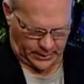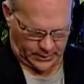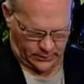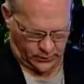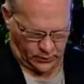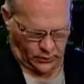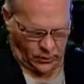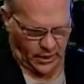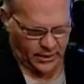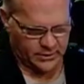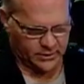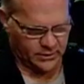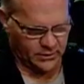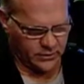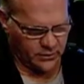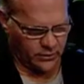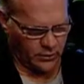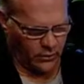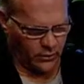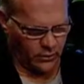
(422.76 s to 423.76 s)
writes
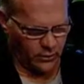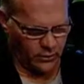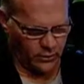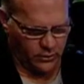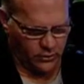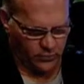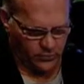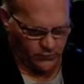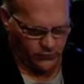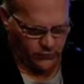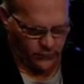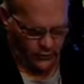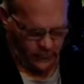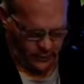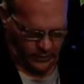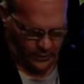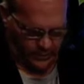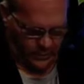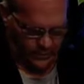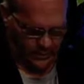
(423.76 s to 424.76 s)
this article for
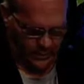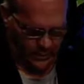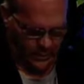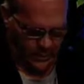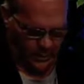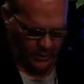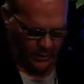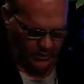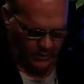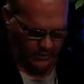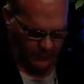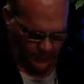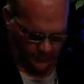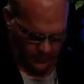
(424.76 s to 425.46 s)
this uh,